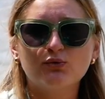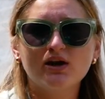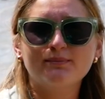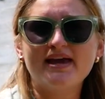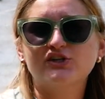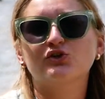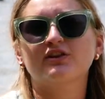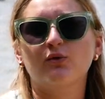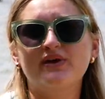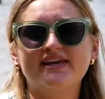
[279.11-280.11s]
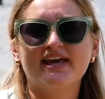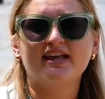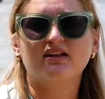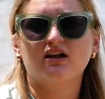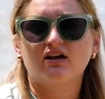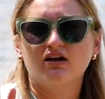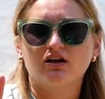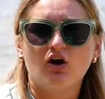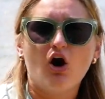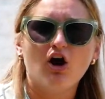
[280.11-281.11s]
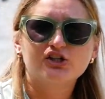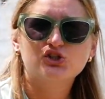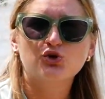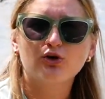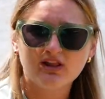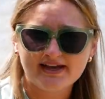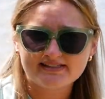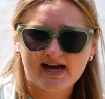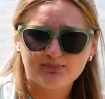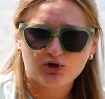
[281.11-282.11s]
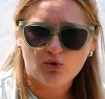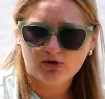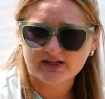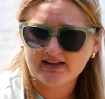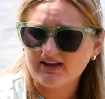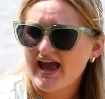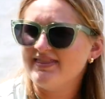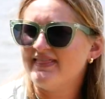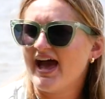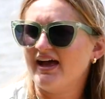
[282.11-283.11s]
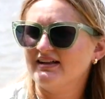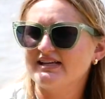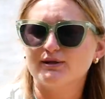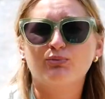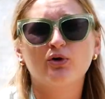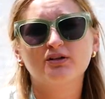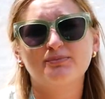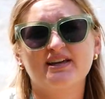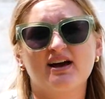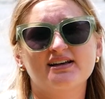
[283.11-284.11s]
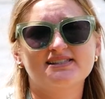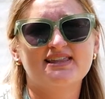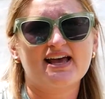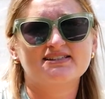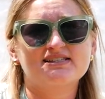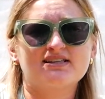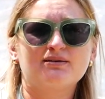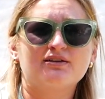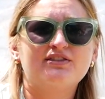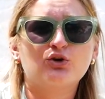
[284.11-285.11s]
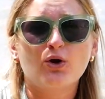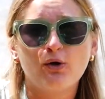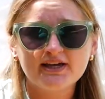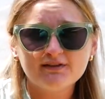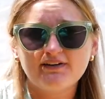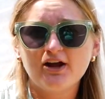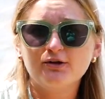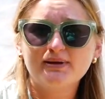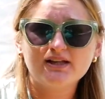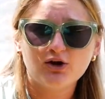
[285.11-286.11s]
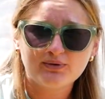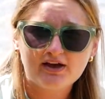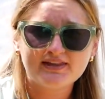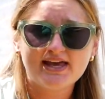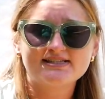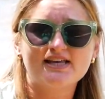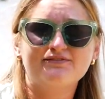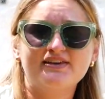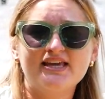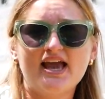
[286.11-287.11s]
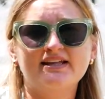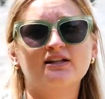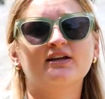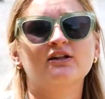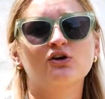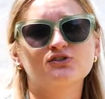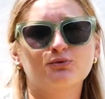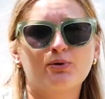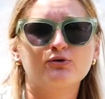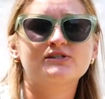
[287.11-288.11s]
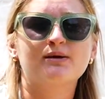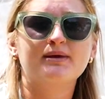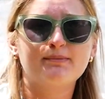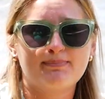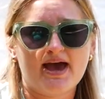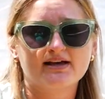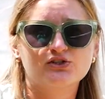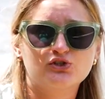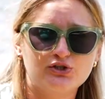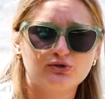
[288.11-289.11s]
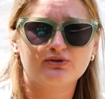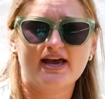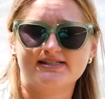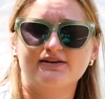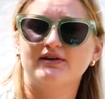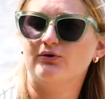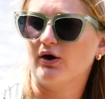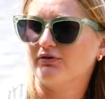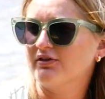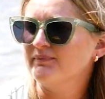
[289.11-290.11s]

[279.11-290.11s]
want to make sure that we get our shoreline type recorded. And that is important because that's the growing environment around the SAV, and it can also pose some impacts to the SAV growth.